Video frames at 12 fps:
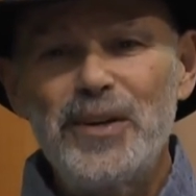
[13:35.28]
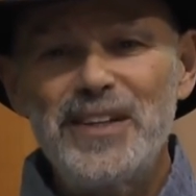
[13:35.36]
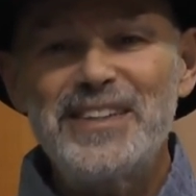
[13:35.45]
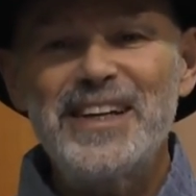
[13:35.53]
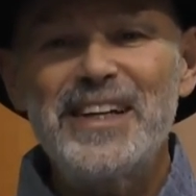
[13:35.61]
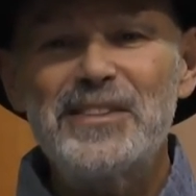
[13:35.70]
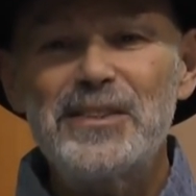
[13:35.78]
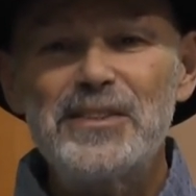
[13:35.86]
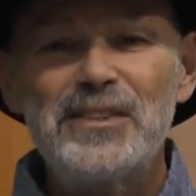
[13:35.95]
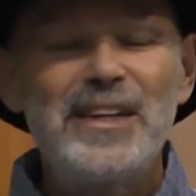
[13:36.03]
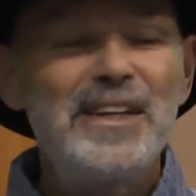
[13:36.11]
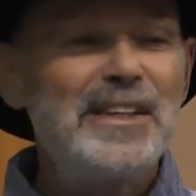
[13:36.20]
what he does
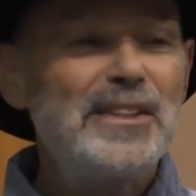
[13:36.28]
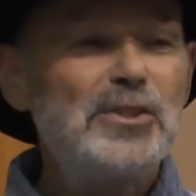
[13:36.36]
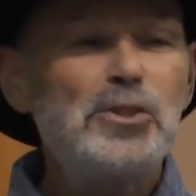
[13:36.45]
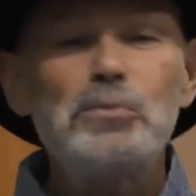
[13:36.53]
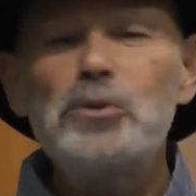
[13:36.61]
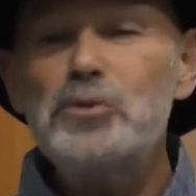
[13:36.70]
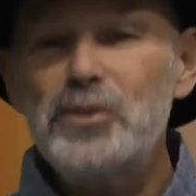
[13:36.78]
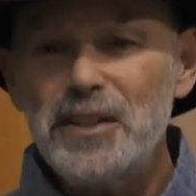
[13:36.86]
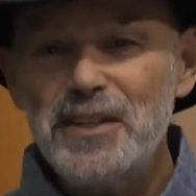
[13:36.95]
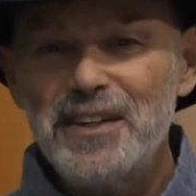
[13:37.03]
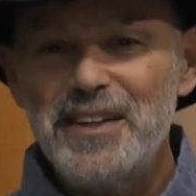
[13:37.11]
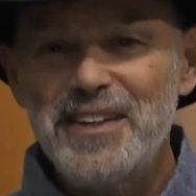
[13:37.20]
is he's schmoozing,